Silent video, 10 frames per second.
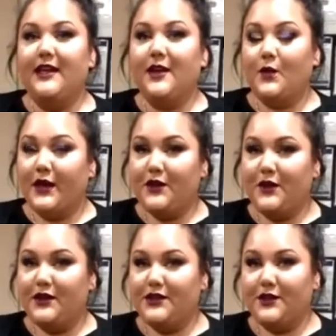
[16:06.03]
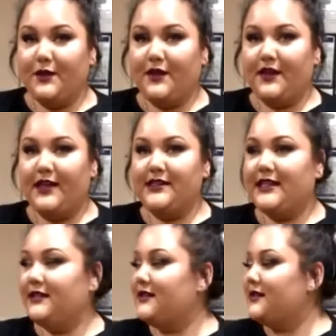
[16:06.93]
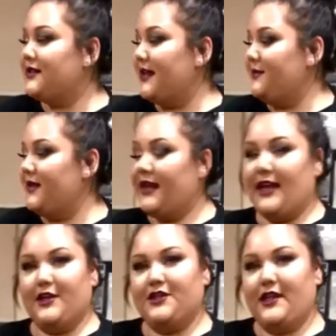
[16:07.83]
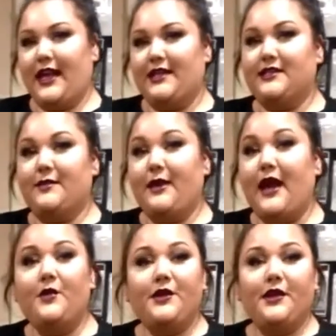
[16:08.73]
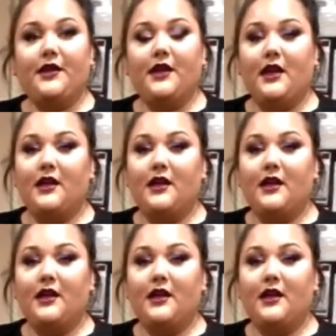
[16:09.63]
Now what you can do with this is the same thing actually as the powder